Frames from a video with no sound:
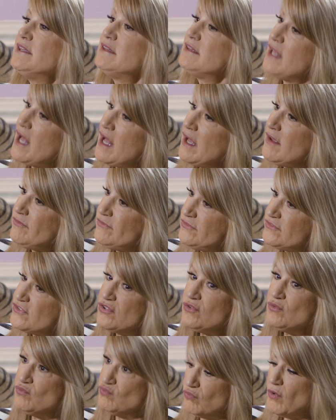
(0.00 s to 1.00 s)
love
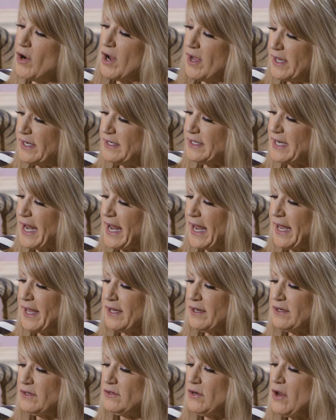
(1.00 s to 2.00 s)
to run,
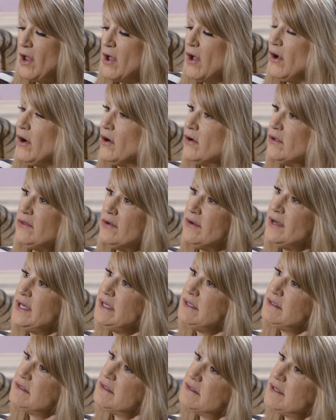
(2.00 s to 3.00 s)
and are there
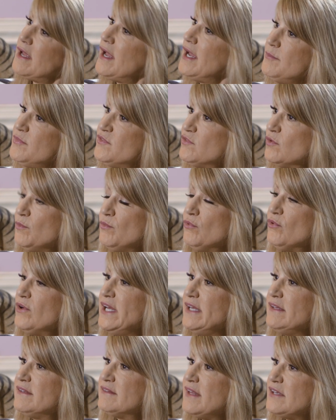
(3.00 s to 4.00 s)
any types or
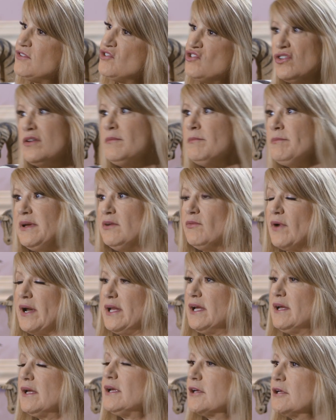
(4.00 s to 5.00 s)
breeds that shouldn't be
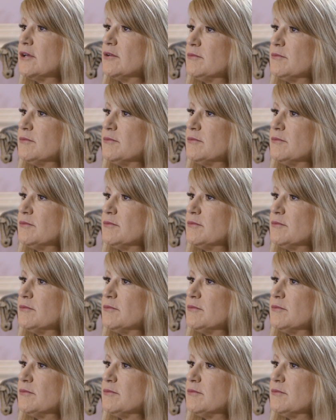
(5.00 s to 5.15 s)
running?